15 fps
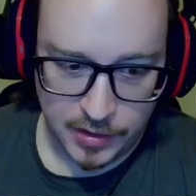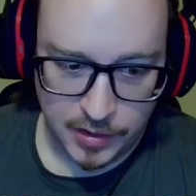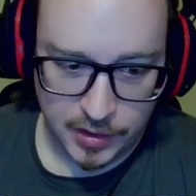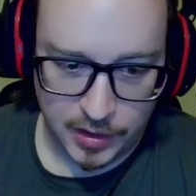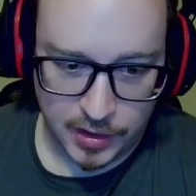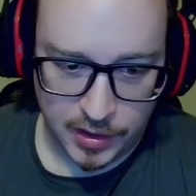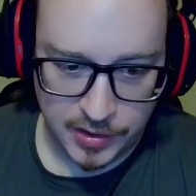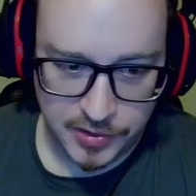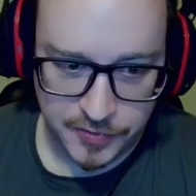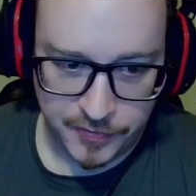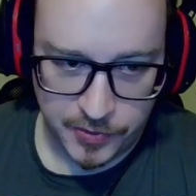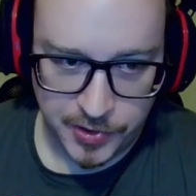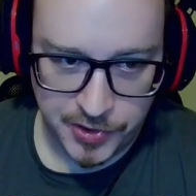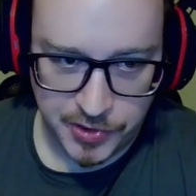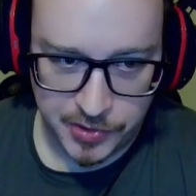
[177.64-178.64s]
It's
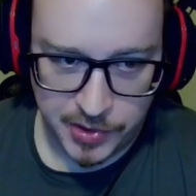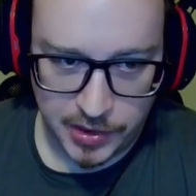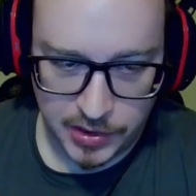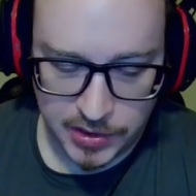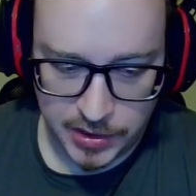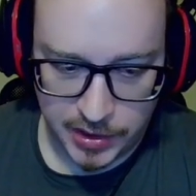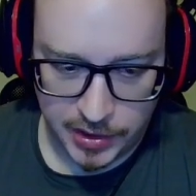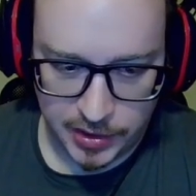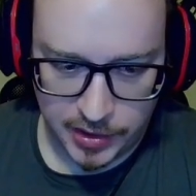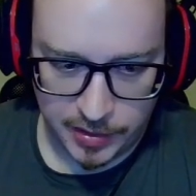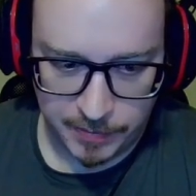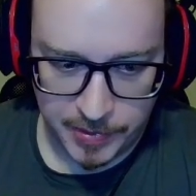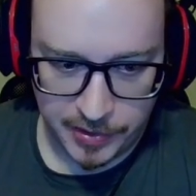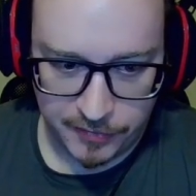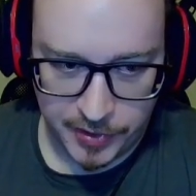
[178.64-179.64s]
folded to us, and I
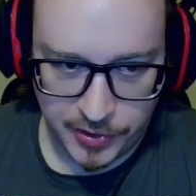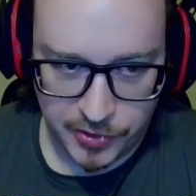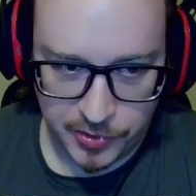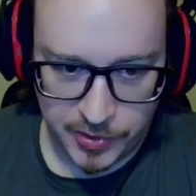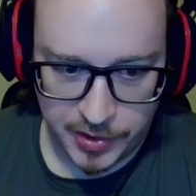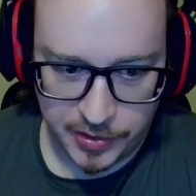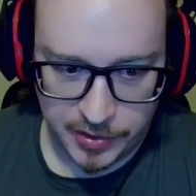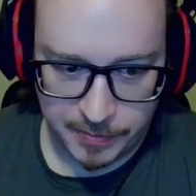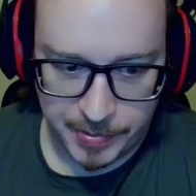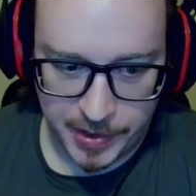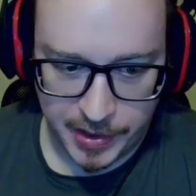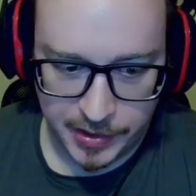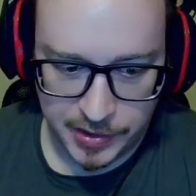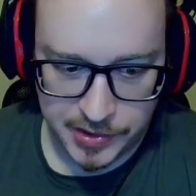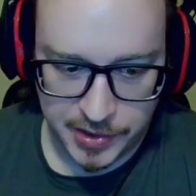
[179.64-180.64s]
believe I do end up
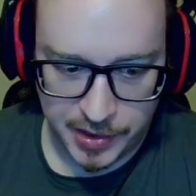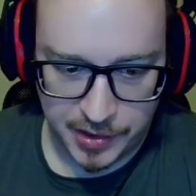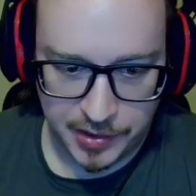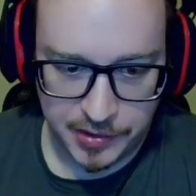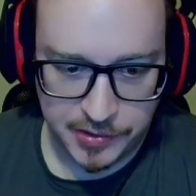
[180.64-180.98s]
playing this hand.